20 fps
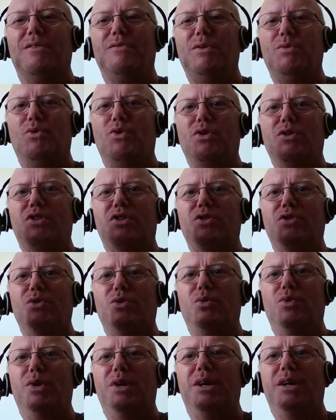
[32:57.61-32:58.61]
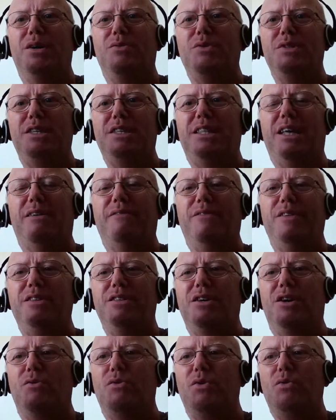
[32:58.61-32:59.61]
We walked through, we did that
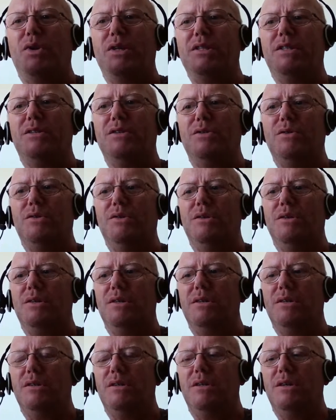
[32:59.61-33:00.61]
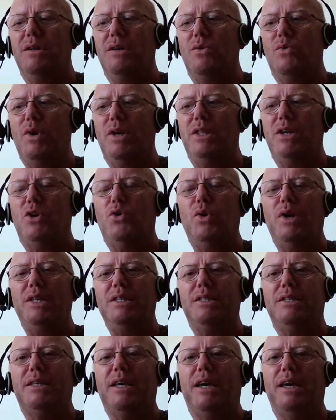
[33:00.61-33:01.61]
video. We went to where the
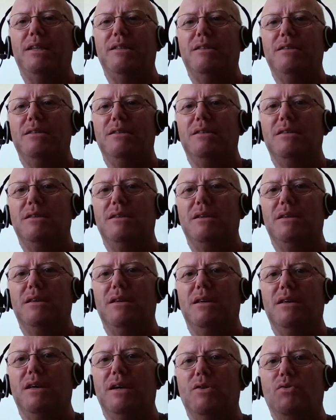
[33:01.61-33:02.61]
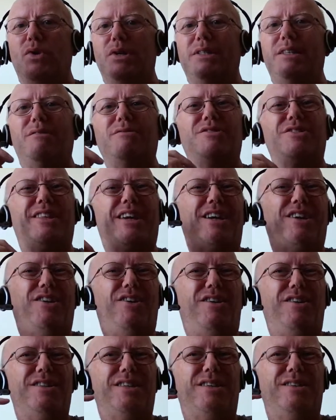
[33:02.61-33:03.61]
Queen stayed. We went down to that
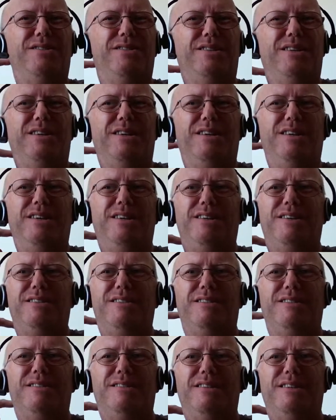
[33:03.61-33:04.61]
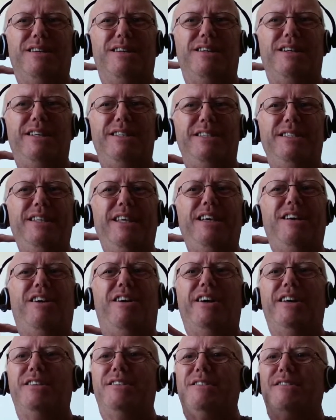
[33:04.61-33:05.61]
garden. Listening,
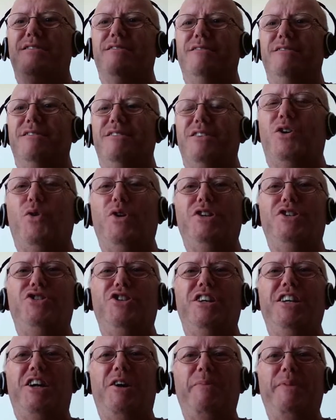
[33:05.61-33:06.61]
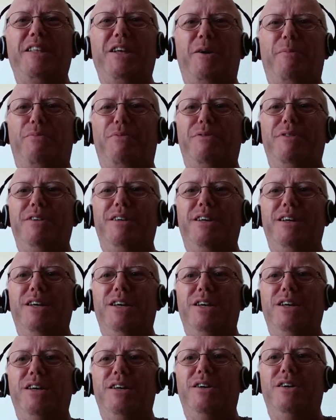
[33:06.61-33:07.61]
guys, question coming up.
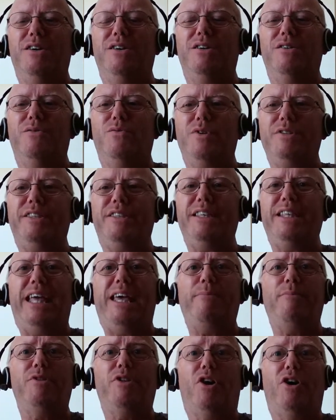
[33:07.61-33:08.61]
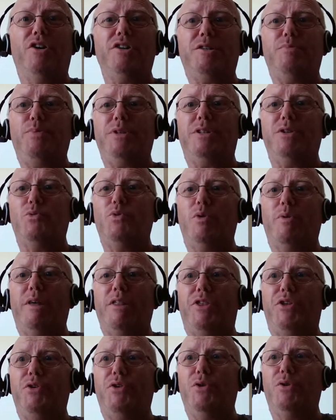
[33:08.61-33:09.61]
What's the name of the hospital we
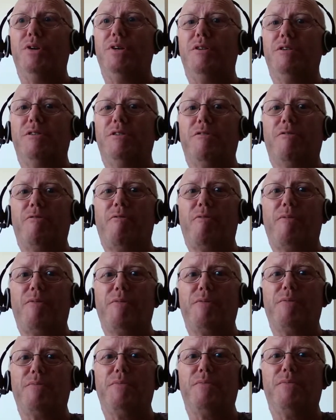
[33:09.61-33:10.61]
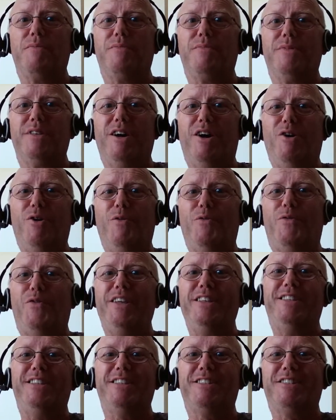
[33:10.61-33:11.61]
went through? Oh,
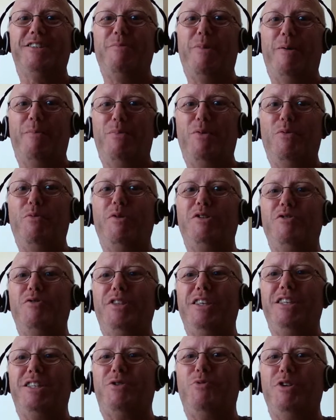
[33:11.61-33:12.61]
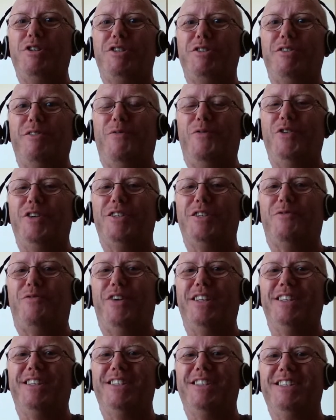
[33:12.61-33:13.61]
Francis, come on. But we do this question first,
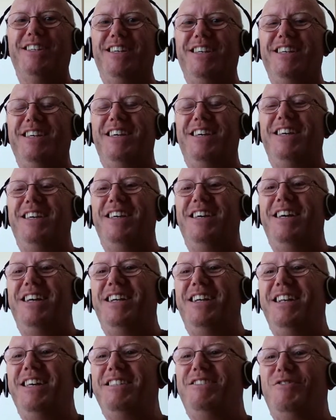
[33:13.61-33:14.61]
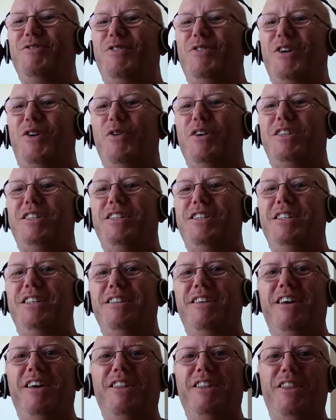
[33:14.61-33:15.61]
Francis. Let's do the
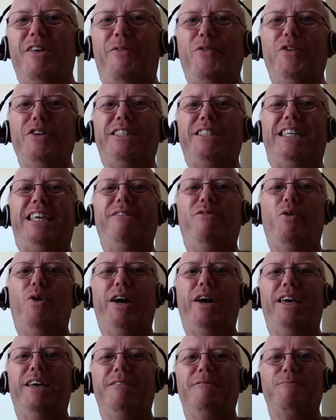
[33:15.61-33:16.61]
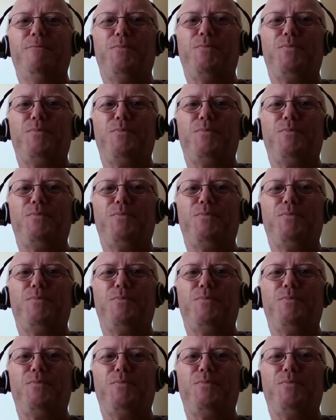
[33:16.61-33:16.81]
question. The first giveaway.